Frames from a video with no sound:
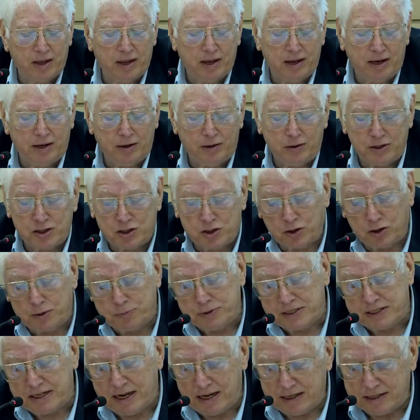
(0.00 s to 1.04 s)
a
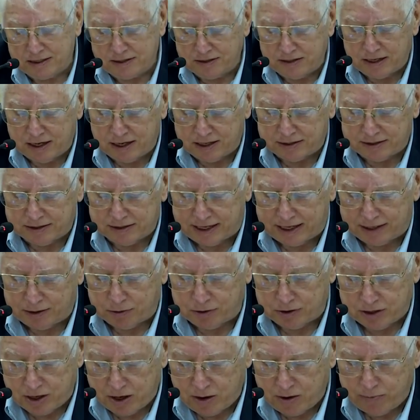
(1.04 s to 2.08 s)
circumstance or not, I
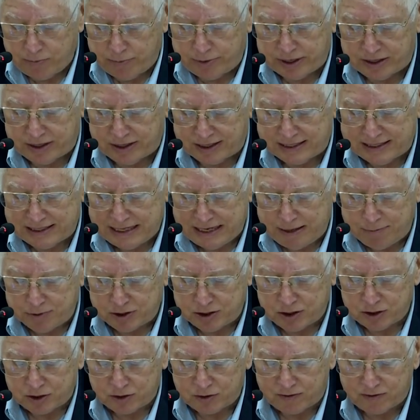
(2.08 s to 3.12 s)
don't know, but it
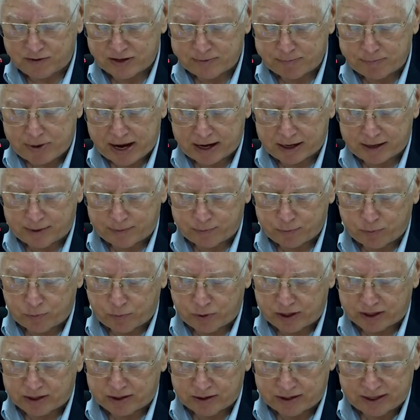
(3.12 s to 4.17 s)
seems to sort of to back up
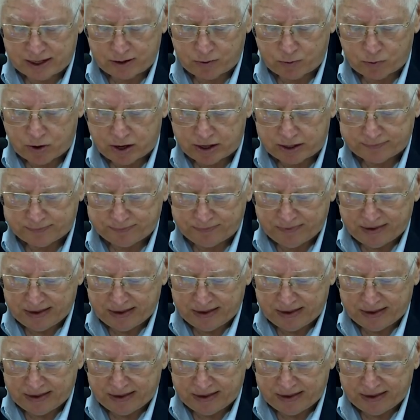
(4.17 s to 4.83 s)
what they want.